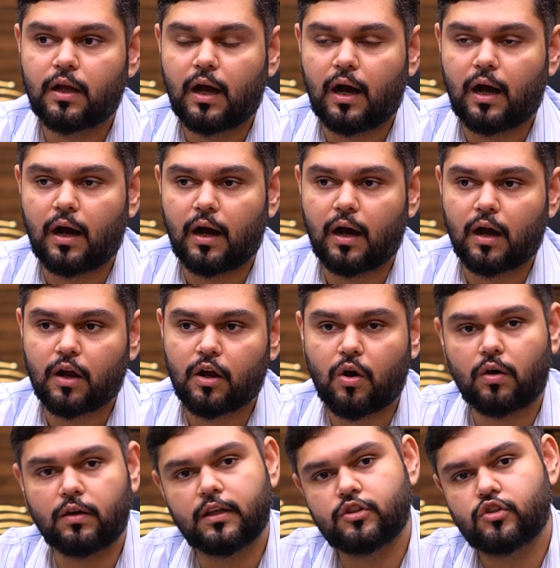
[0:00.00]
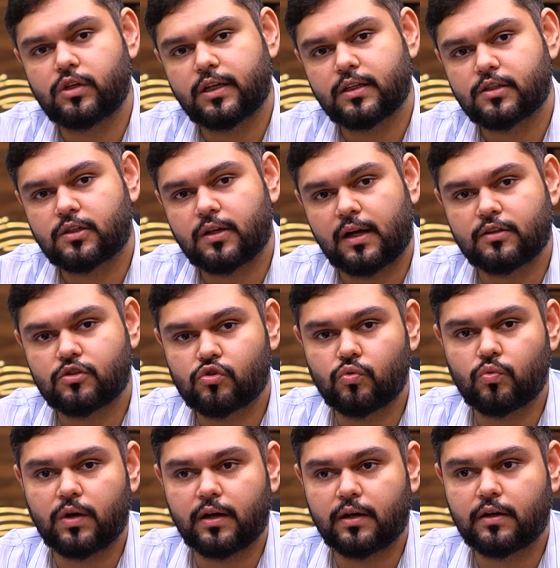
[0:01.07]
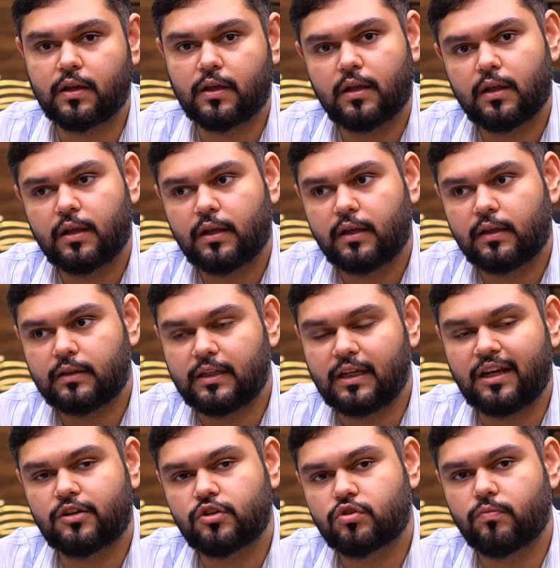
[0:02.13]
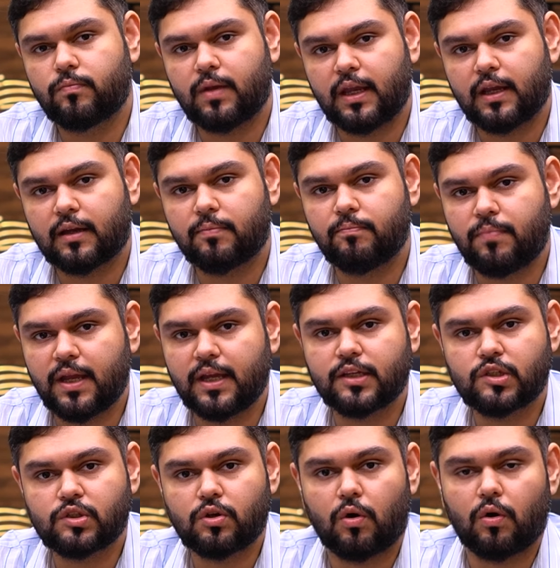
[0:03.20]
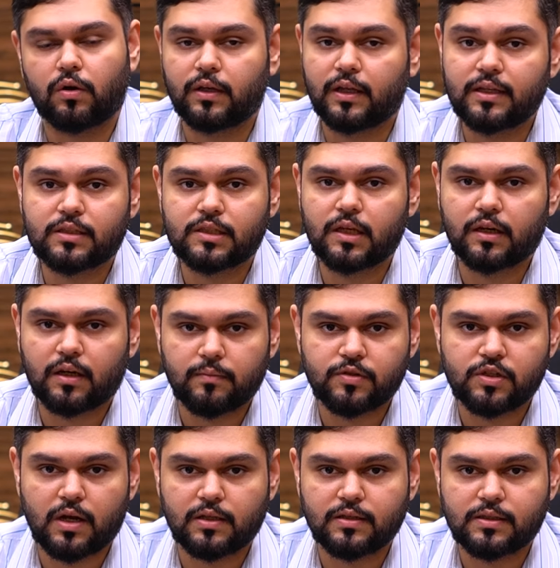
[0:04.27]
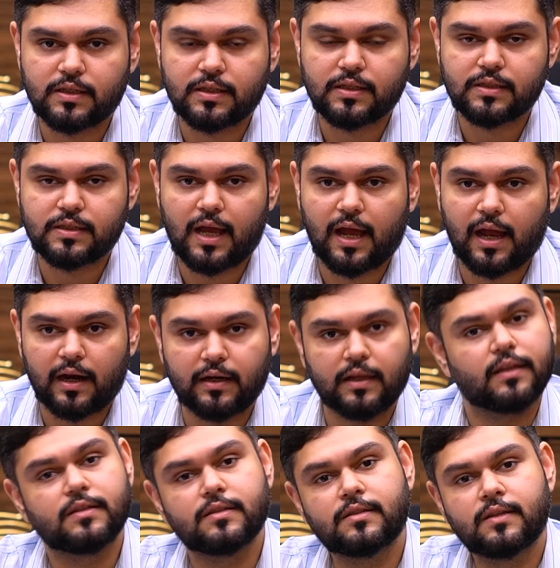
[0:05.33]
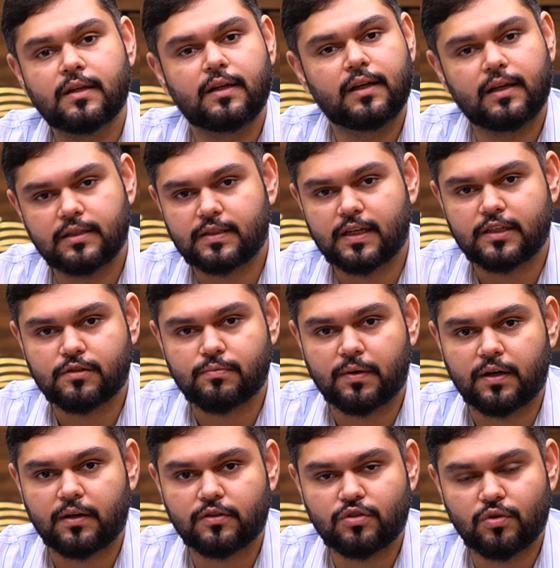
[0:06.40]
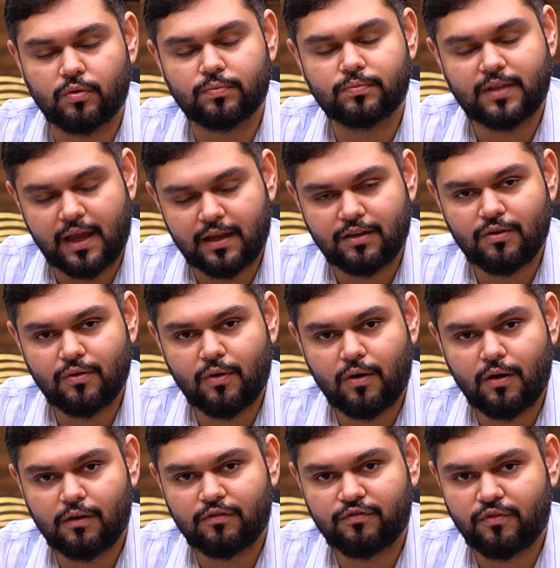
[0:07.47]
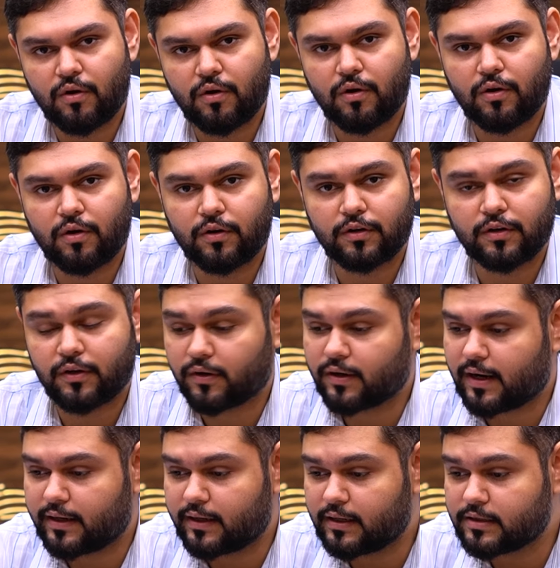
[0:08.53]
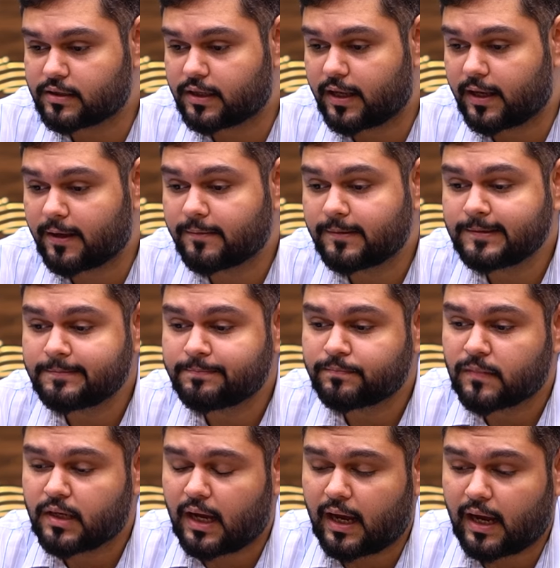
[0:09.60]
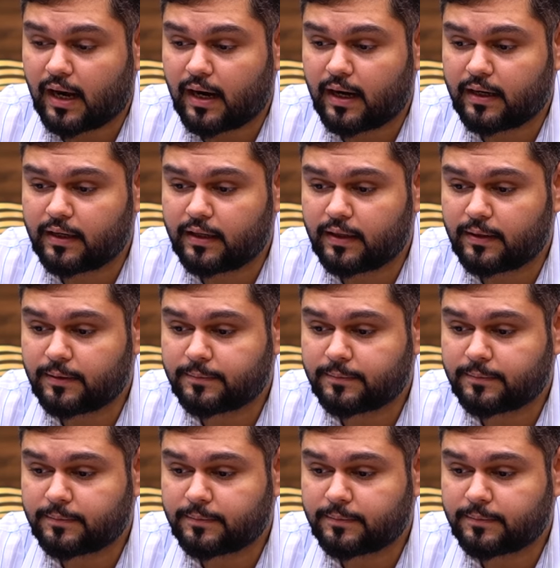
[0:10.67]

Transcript: college list a student needs to make based on his circumstances and his assessment. So thank you all for your kind listening, and